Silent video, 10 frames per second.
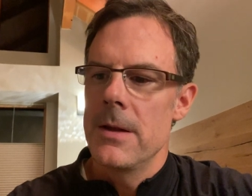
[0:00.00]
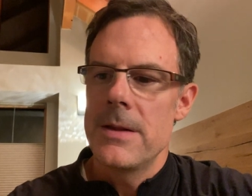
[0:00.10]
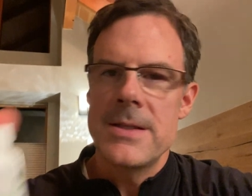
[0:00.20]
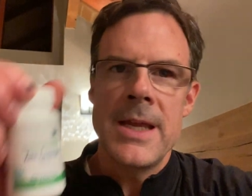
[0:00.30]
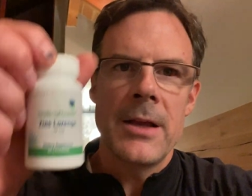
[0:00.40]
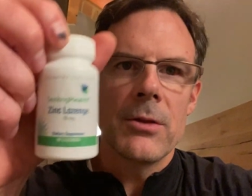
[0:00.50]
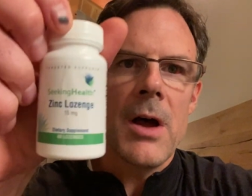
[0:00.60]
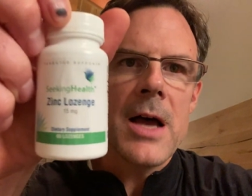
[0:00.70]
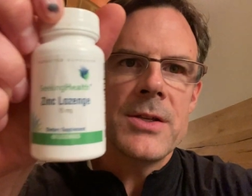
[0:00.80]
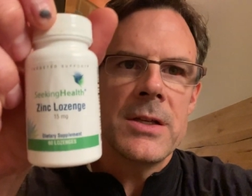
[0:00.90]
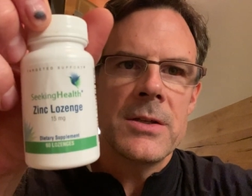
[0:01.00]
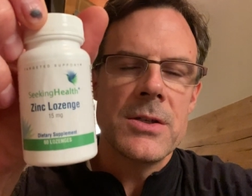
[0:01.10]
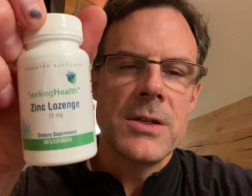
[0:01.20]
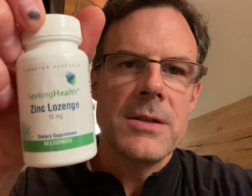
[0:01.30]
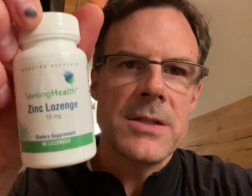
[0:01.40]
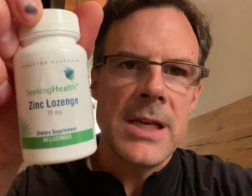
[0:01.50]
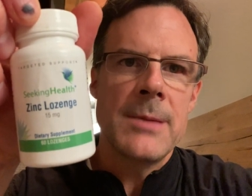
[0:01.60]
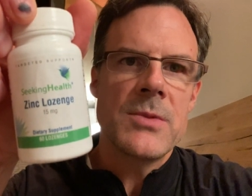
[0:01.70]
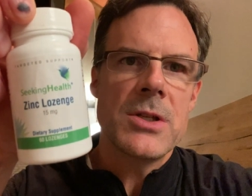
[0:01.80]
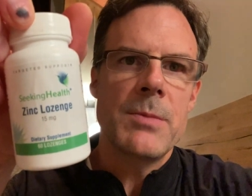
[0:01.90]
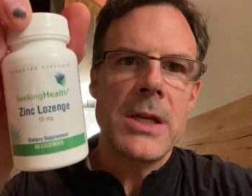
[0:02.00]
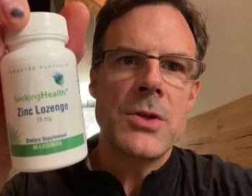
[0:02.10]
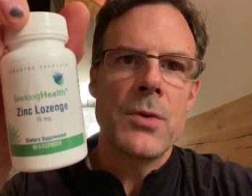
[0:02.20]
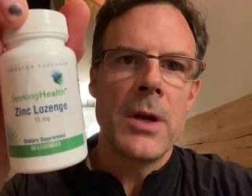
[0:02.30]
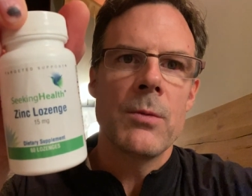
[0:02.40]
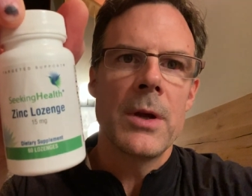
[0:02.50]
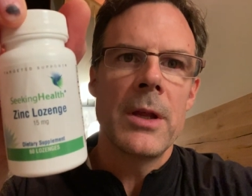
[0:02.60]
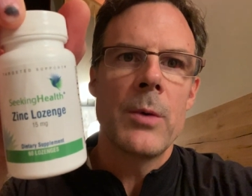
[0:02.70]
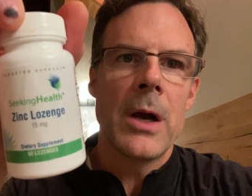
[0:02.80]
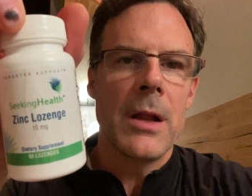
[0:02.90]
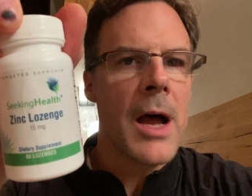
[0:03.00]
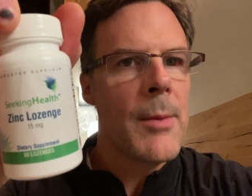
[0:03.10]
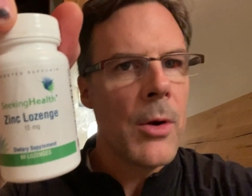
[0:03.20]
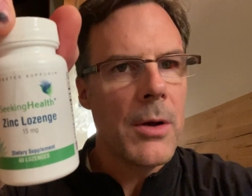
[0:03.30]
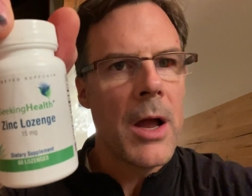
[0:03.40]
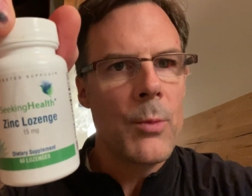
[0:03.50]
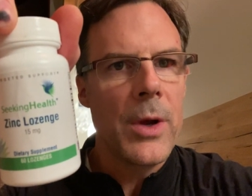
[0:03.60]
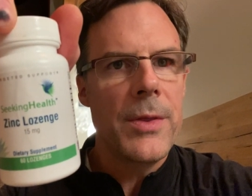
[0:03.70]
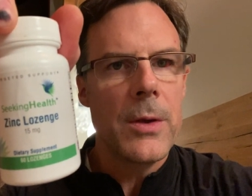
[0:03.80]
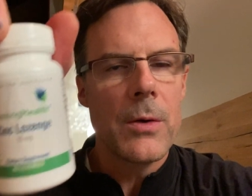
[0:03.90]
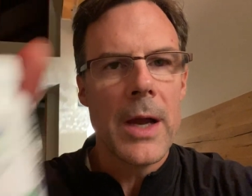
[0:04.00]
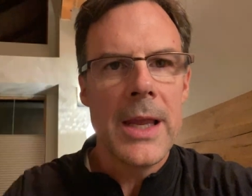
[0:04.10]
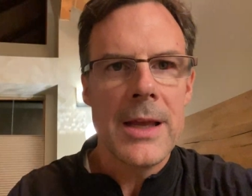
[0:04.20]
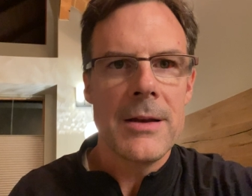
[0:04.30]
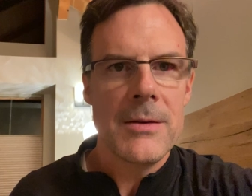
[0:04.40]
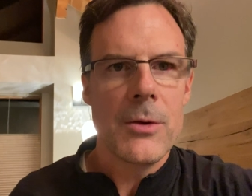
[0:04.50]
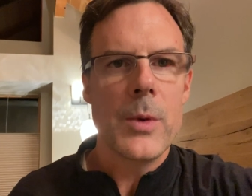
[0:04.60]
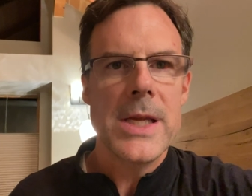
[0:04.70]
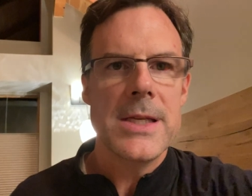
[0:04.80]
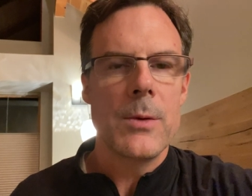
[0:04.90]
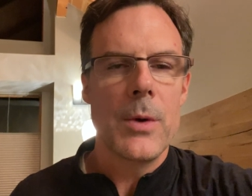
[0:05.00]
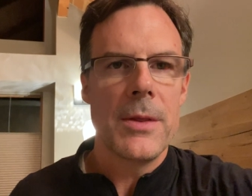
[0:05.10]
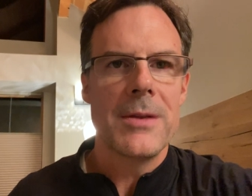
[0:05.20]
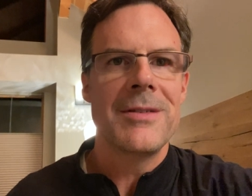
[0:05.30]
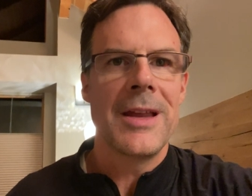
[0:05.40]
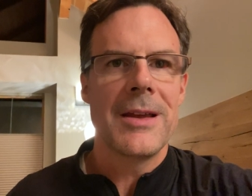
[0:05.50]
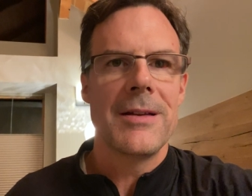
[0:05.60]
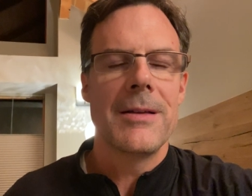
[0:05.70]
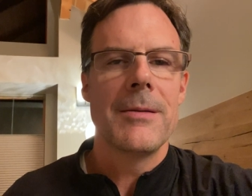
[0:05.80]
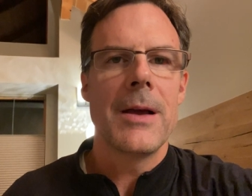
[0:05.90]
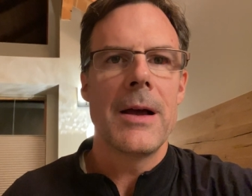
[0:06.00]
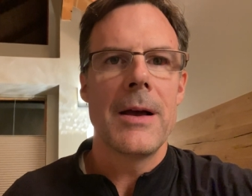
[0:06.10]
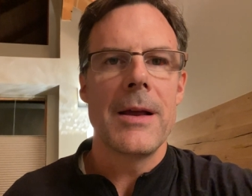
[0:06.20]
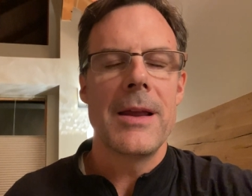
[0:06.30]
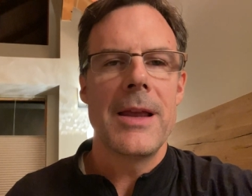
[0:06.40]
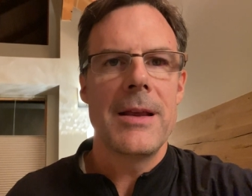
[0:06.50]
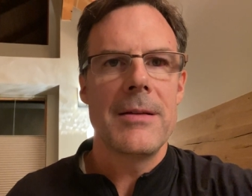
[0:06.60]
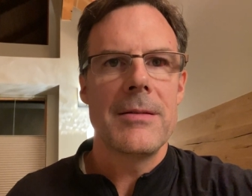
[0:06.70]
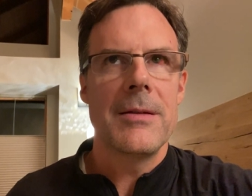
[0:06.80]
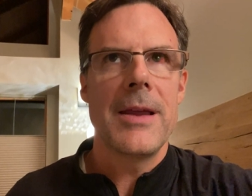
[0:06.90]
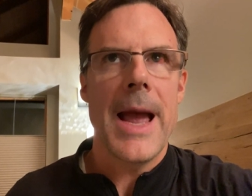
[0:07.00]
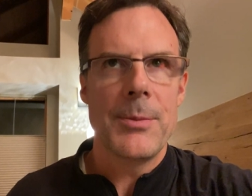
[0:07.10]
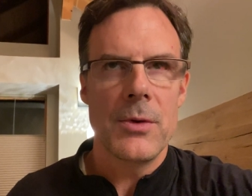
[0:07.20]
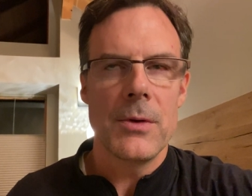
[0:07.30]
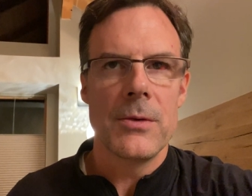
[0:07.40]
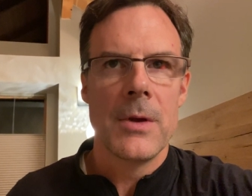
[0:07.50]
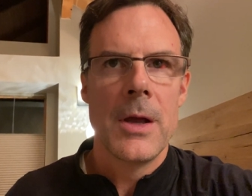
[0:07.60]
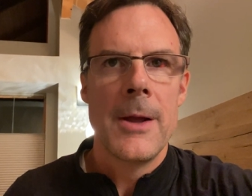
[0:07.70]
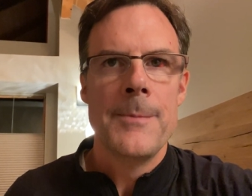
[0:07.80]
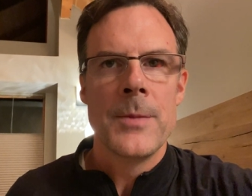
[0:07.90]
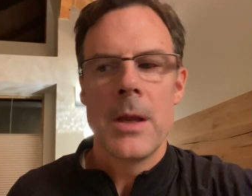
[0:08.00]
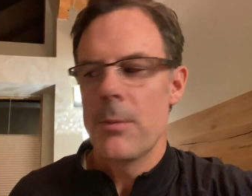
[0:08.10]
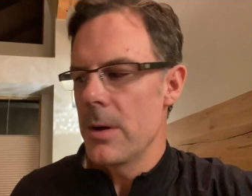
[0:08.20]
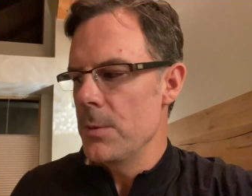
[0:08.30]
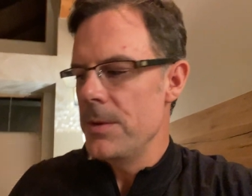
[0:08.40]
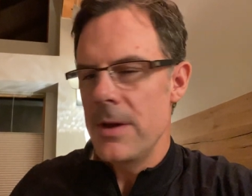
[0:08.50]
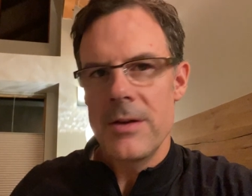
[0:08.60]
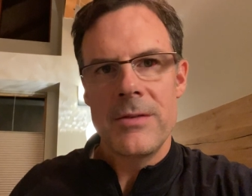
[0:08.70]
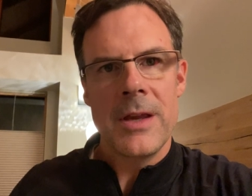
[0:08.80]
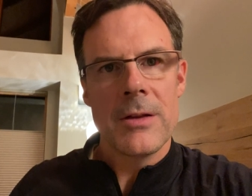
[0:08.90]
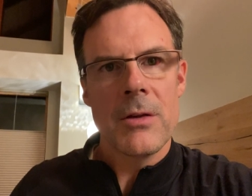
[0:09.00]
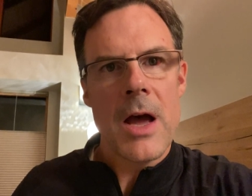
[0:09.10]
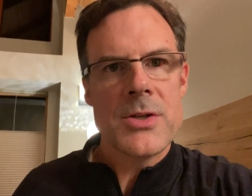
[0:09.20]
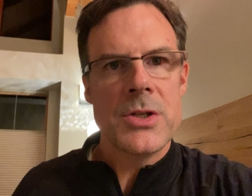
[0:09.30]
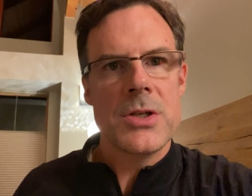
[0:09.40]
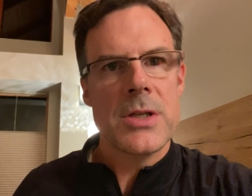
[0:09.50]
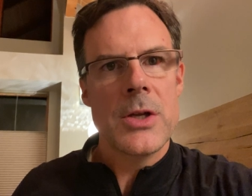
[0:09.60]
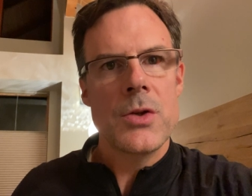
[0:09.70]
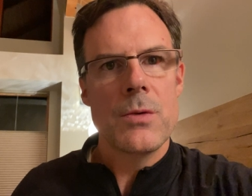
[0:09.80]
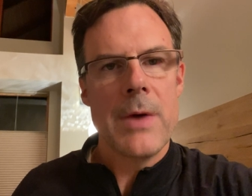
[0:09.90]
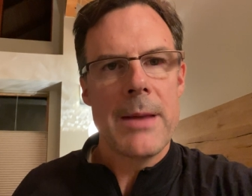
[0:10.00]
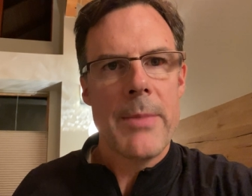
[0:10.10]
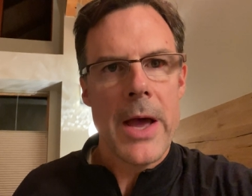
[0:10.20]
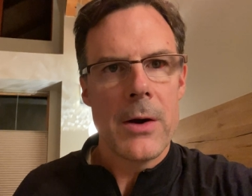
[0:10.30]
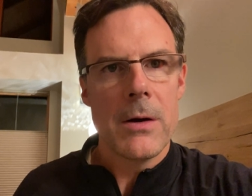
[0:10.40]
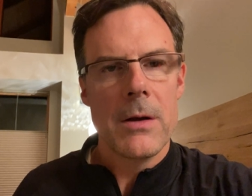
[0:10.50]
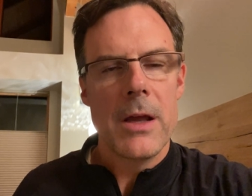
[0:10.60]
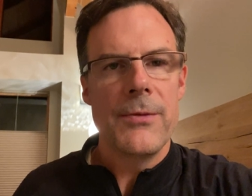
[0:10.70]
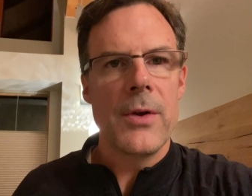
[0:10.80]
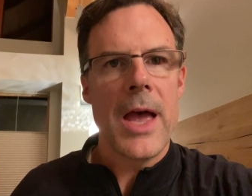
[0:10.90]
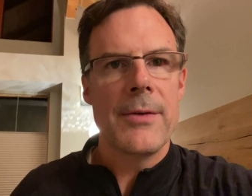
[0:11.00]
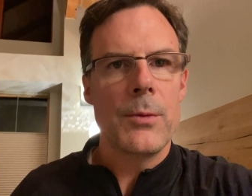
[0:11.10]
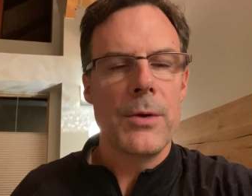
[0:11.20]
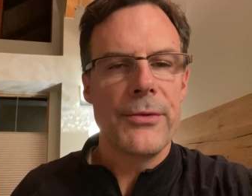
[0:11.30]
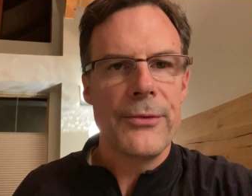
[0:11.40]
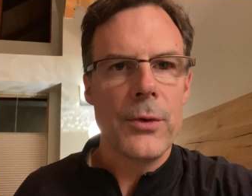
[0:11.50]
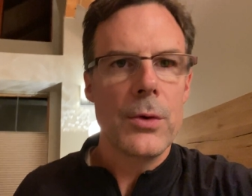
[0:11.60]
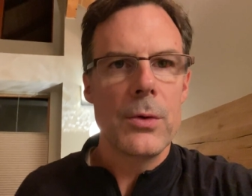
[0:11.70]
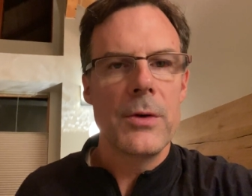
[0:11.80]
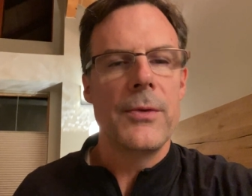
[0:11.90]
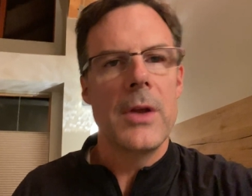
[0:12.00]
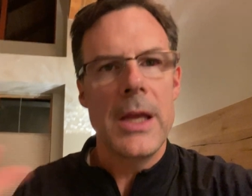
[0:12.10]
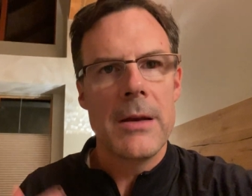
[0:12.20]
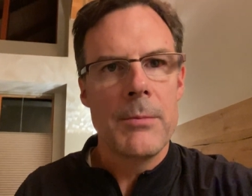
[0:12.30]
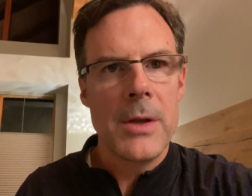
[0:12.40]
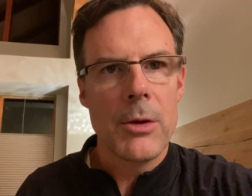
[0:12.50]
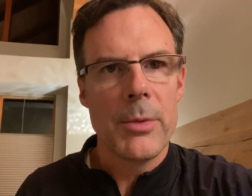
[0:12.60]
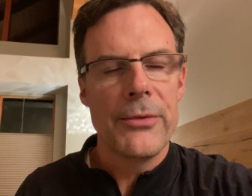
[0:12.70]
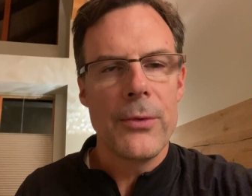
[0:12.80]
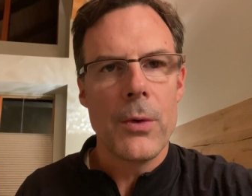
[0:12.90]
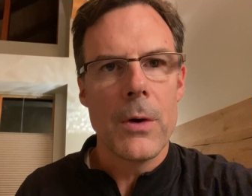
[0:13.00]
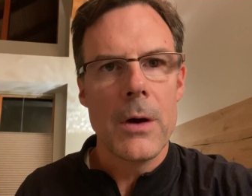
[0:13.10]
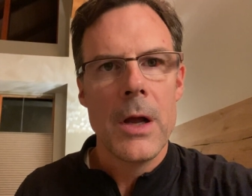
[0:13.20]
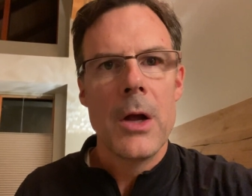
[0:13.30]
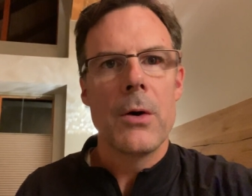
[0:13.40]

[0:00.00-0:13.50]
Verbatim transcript: The zinc lozenge seems to be doing really well. I'm, all, I'm with you. I get queasy with zinc uh, capsules. But with these zinc lozenges, I do way better. If you have it with food, if you eat a meal before